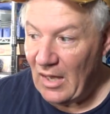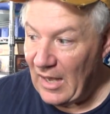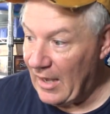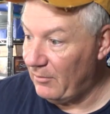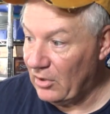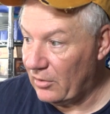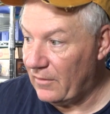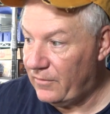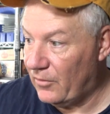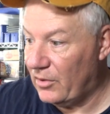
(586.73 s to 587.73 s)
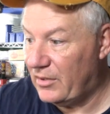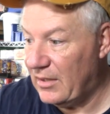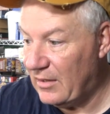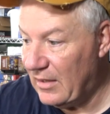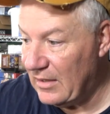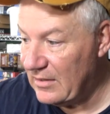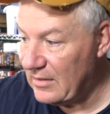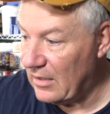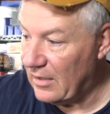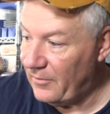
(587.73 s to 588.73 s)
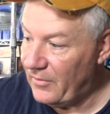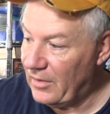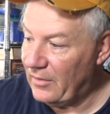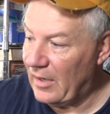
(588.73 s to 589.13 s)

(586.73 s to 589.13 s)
I'm looking forward to this. Um,